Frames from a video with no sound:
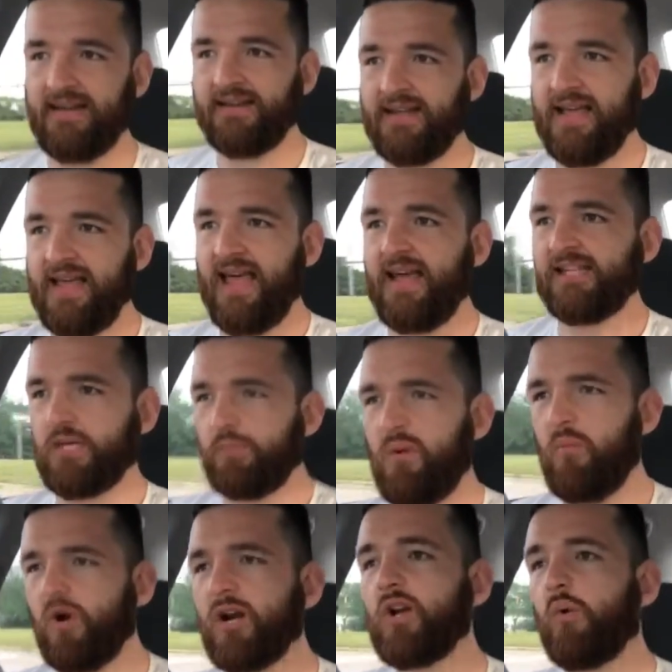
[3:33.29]
And so
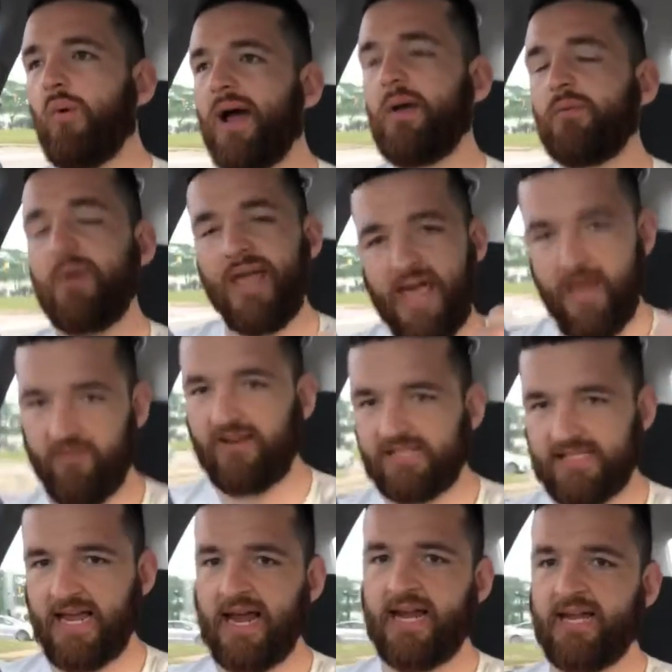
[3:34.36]
we wonder why we have
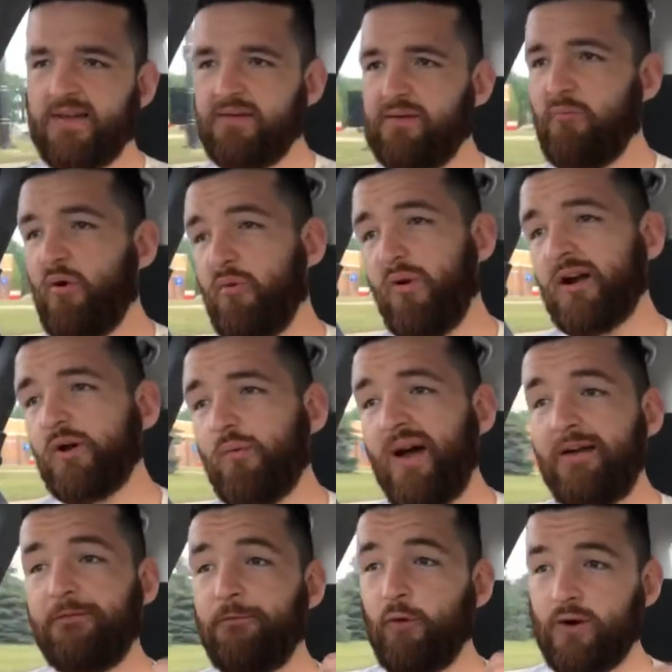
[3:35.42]
anxiety. We wonder
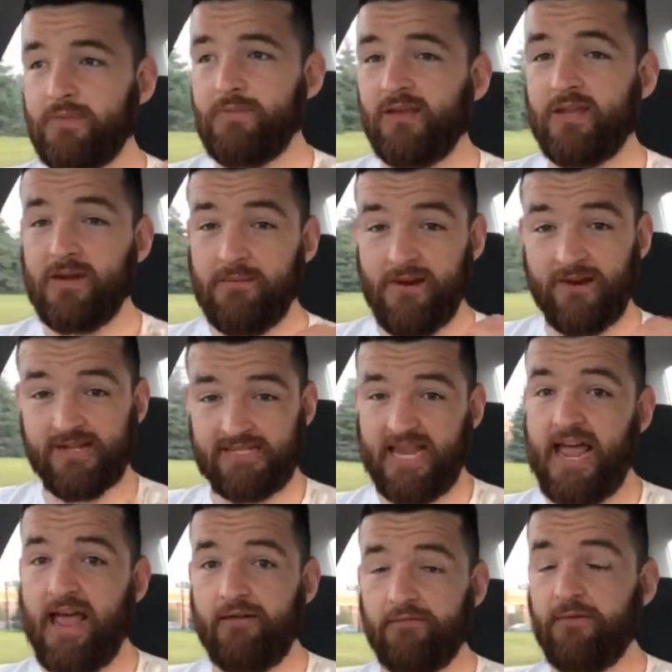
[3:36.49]
why 40 million Americans
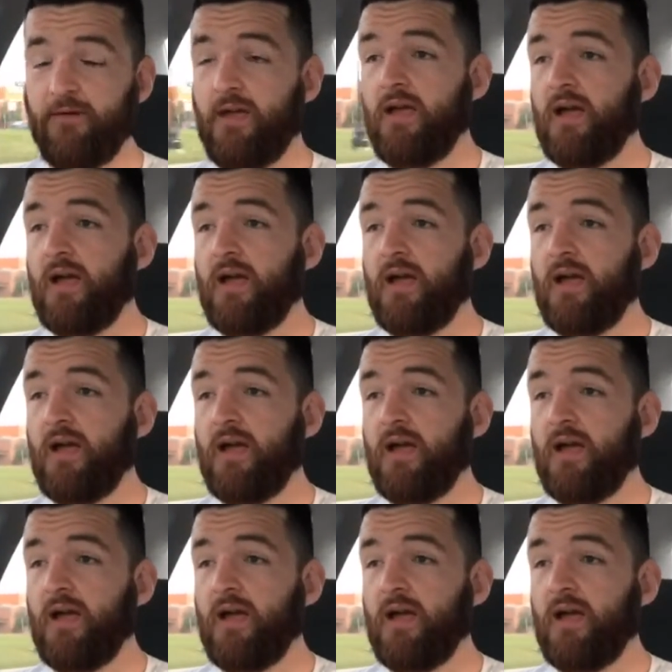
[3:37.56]
have